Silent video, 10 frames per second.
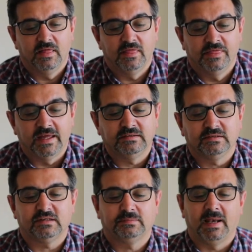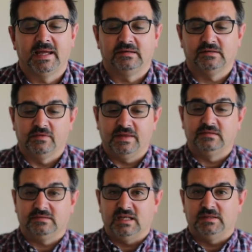these are displayed, so
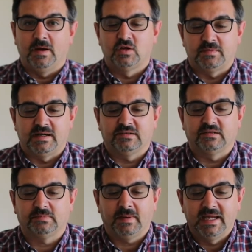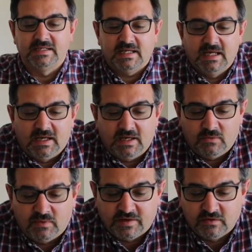these exposure meters are displayed
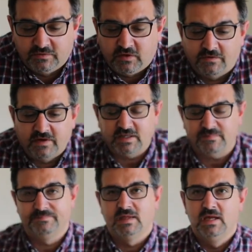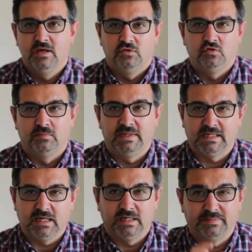within your viewfinder, normally
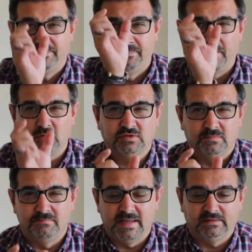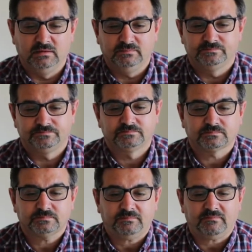kind of bottom middle,
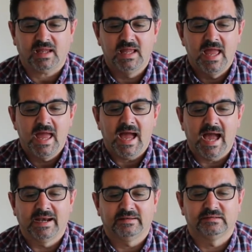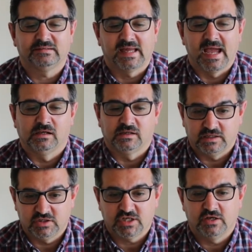and it's a scale, and I'm going
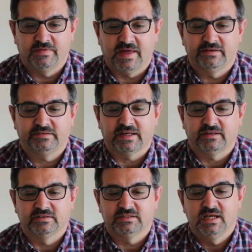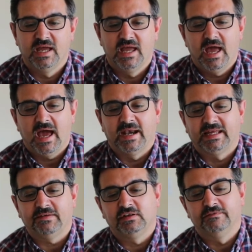to show you that in a second. And it
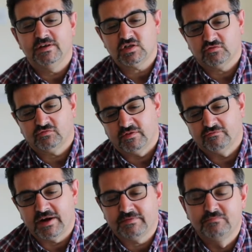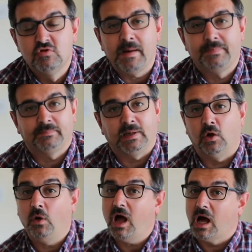gives you visual,
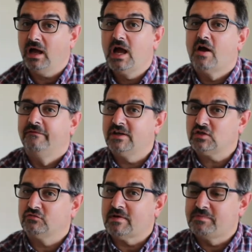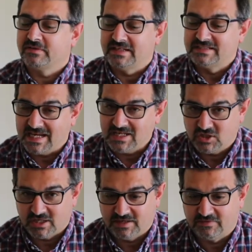visual
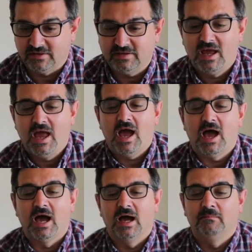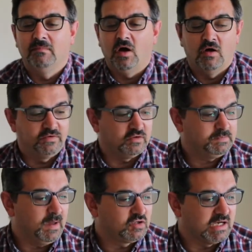representation even of your
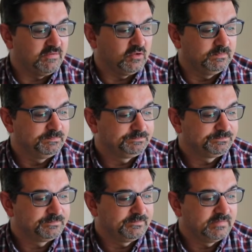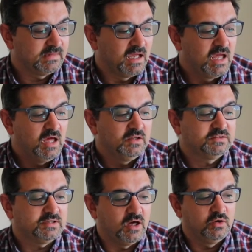exposure level.
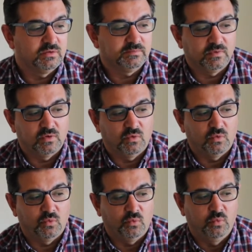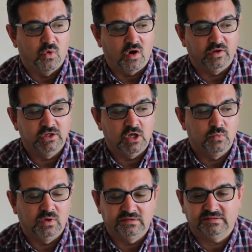So what you
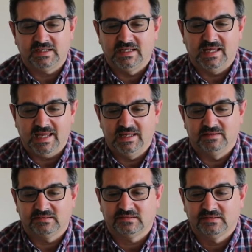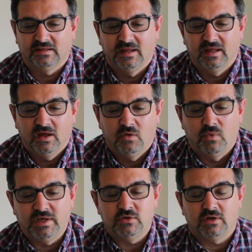will see is
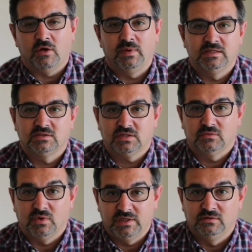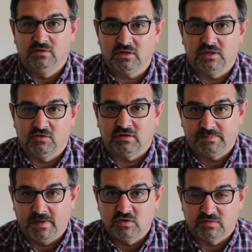when you go into, when you look at your
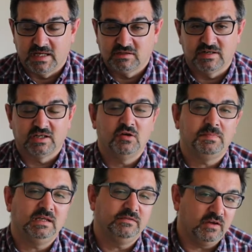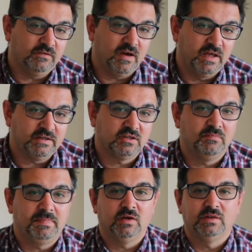exposure meter, and it could be in the viewfinder,
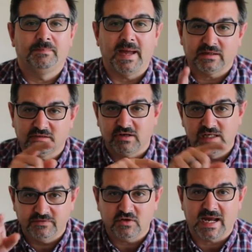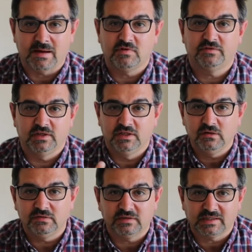could be on the back screen of your camera, if you
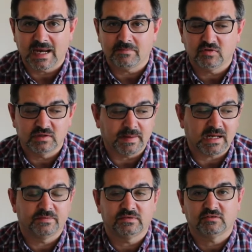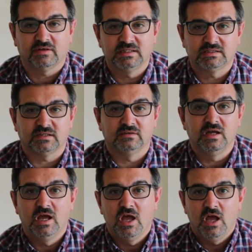use your camera on the back of the screen to
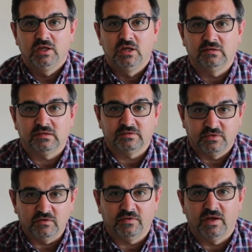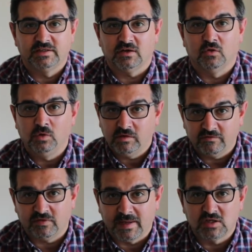use as a viewfinder, all the
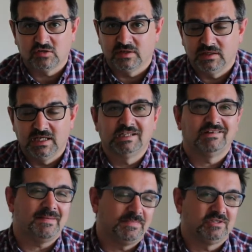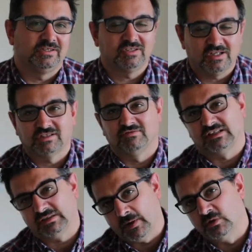information that you need, your aperture, your shutter,
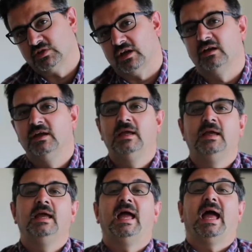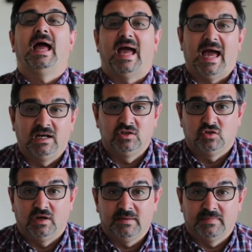exposure, and
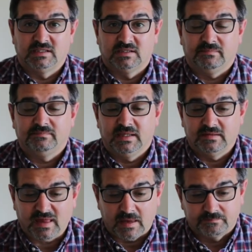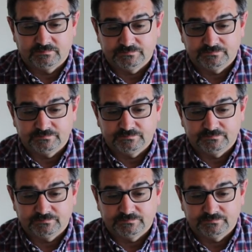your light meter is there.